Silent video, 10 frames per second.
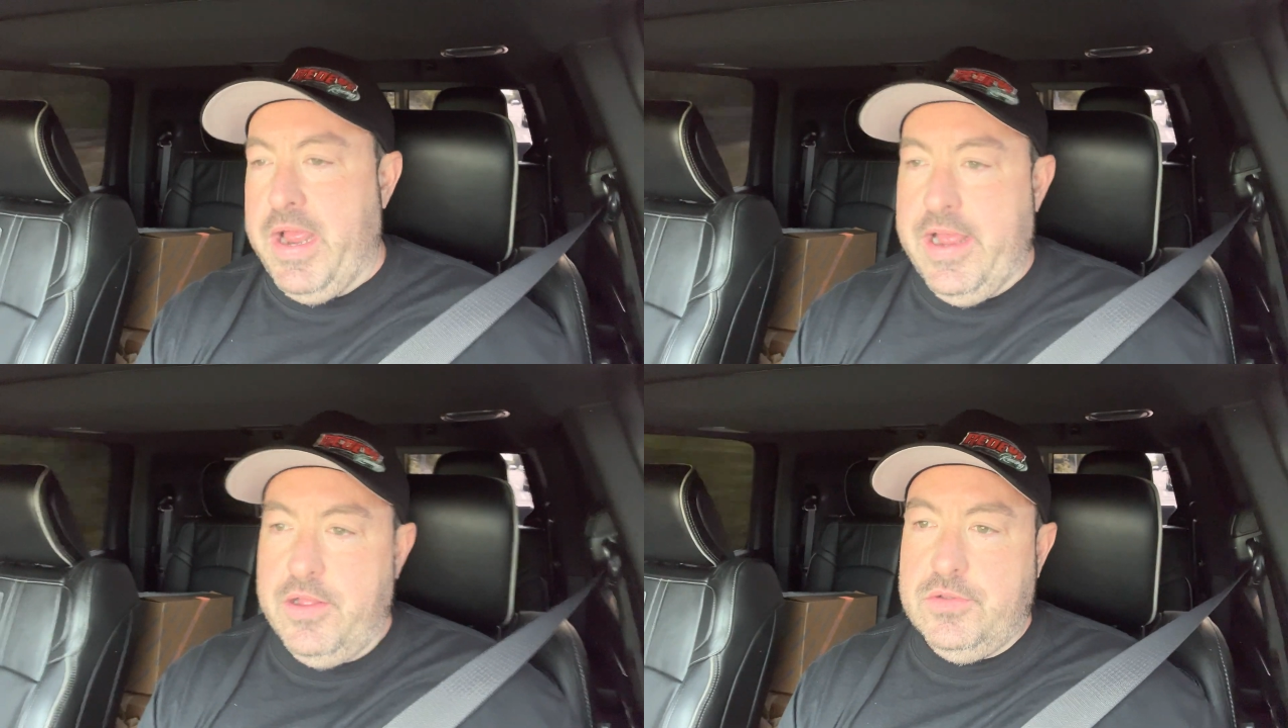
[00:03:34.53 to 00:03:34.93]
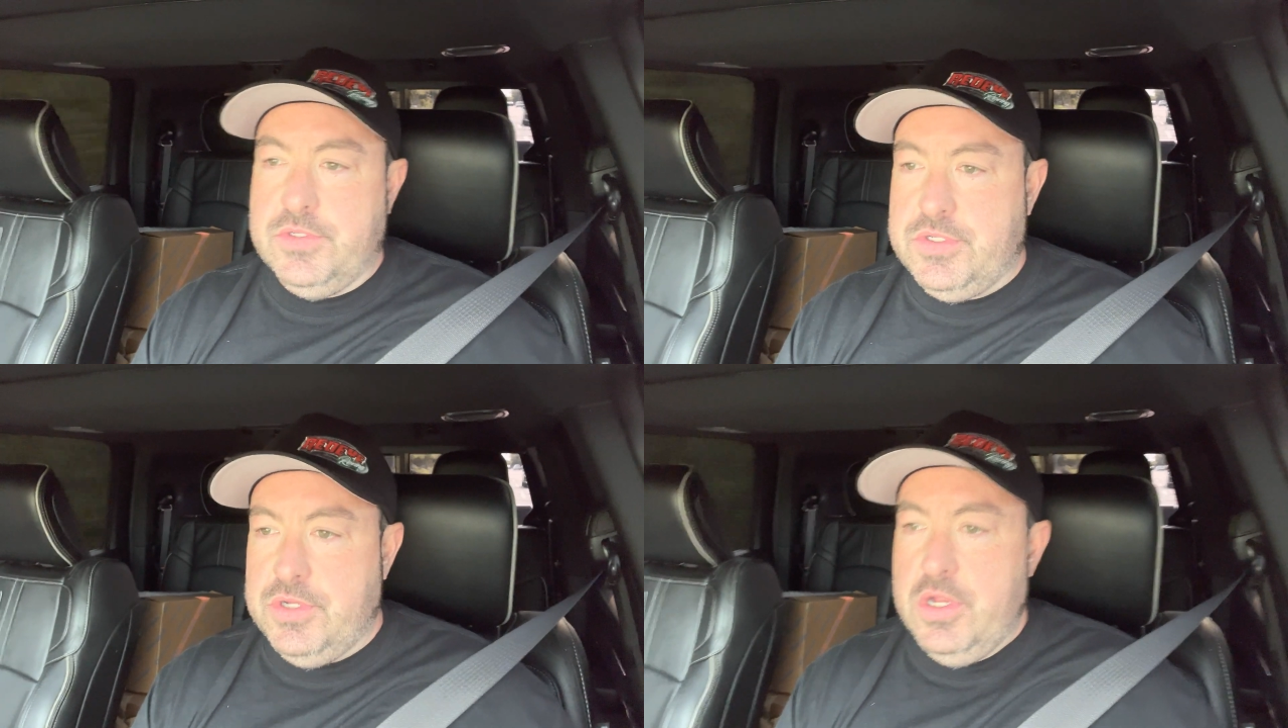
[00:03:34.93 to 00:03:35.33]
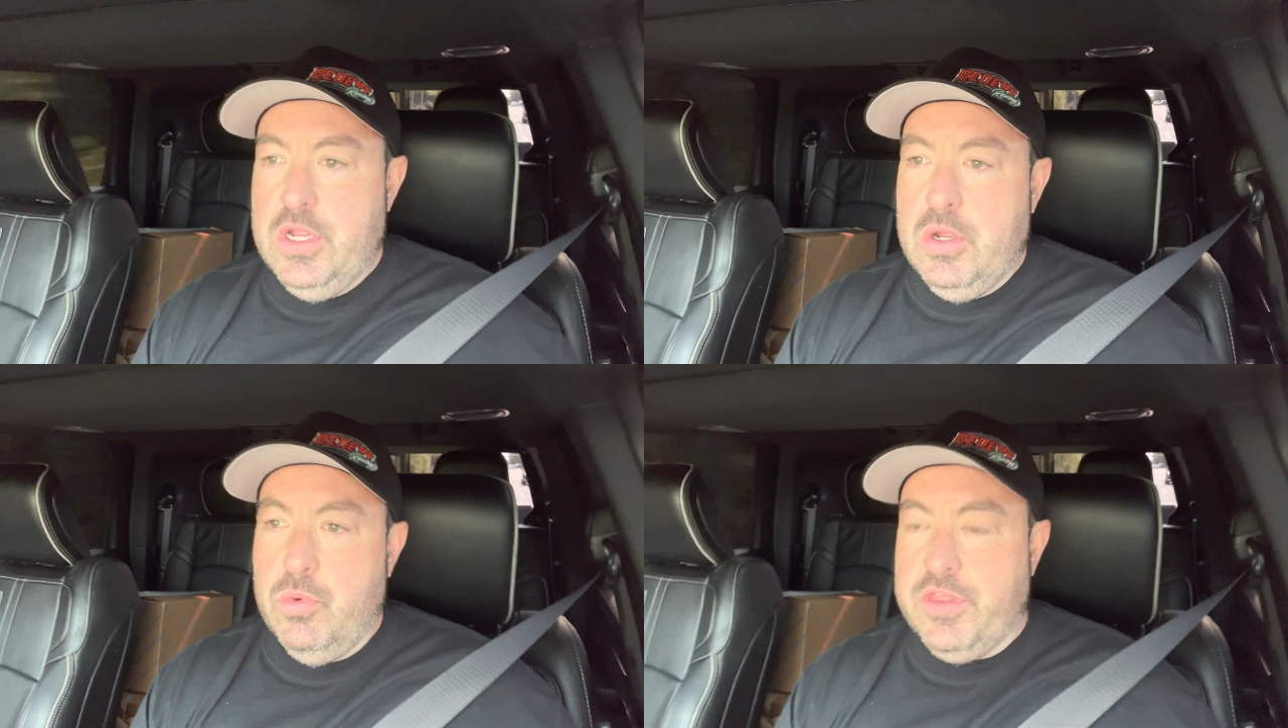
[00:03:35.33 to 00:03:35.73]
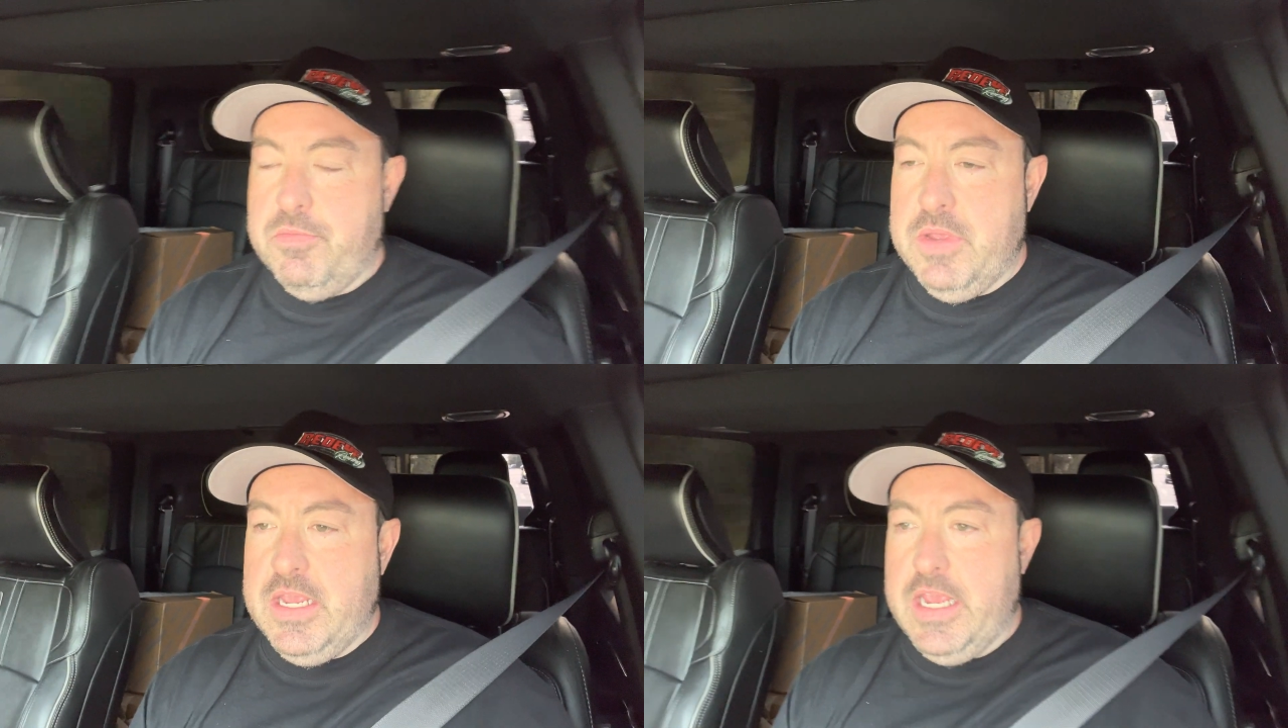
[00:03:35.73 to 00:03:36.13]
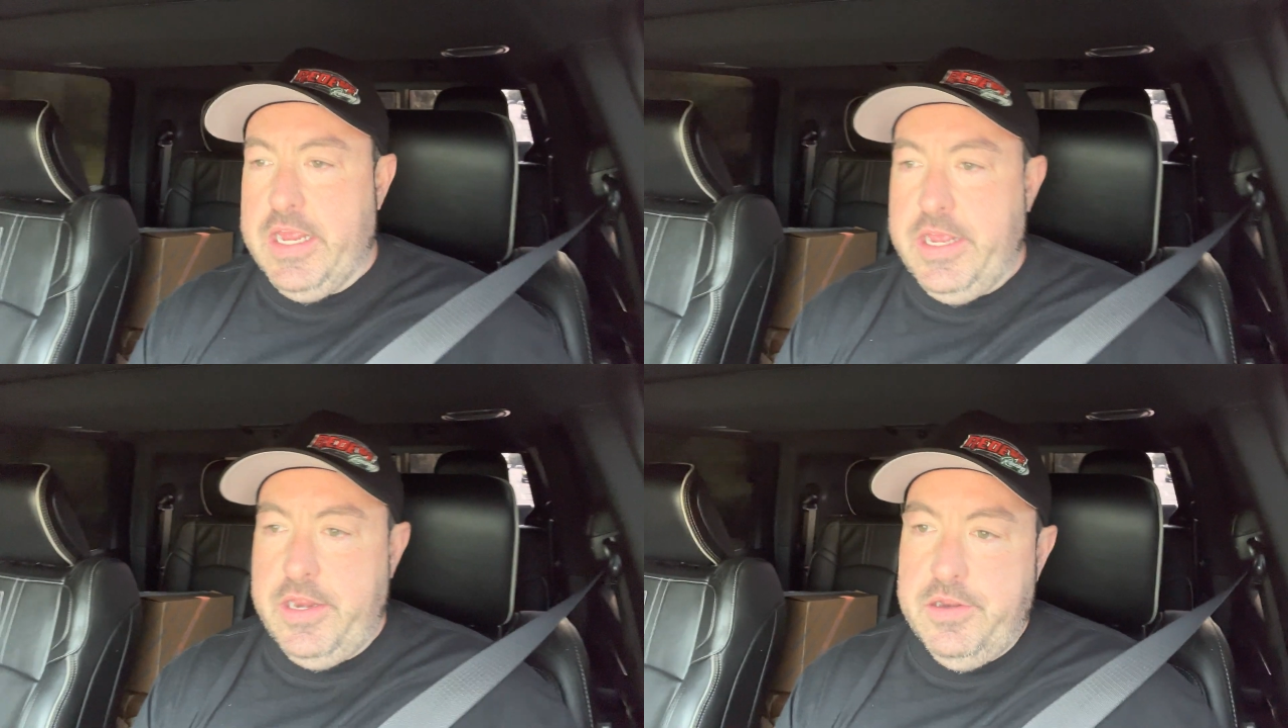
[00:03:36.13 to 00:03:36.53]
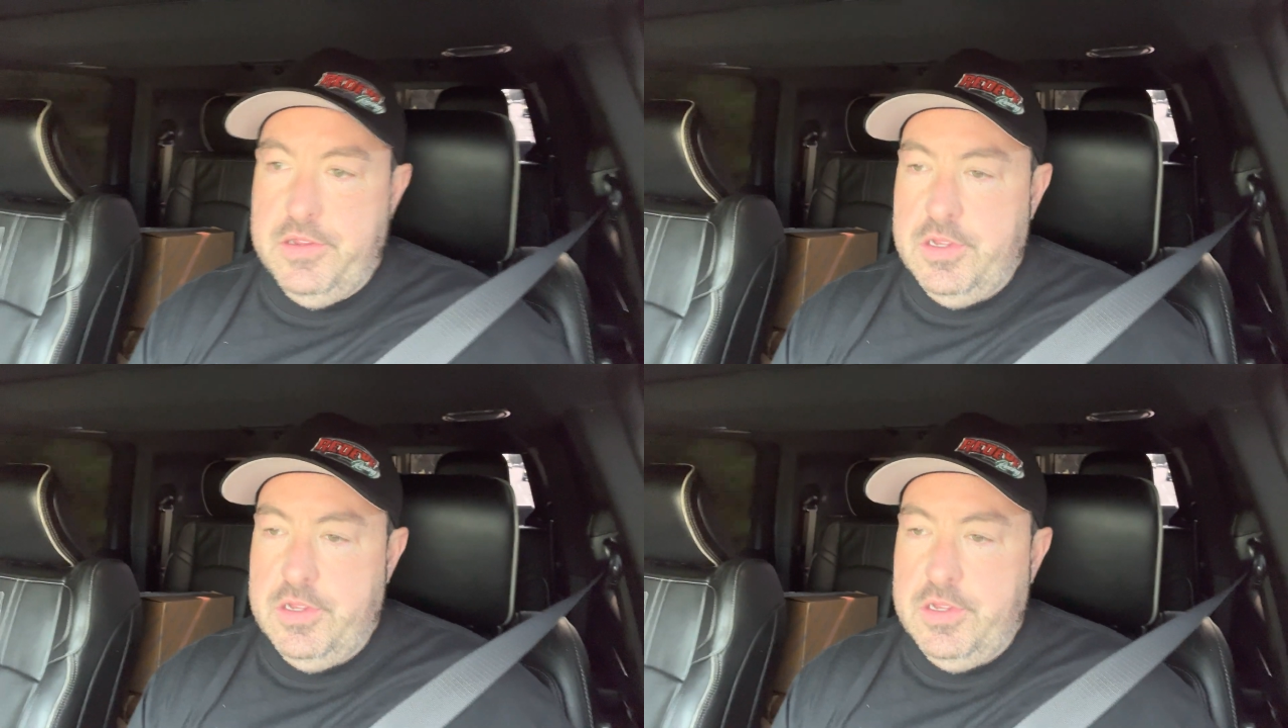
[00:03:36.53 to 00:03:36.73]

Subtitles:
pounds with me in it.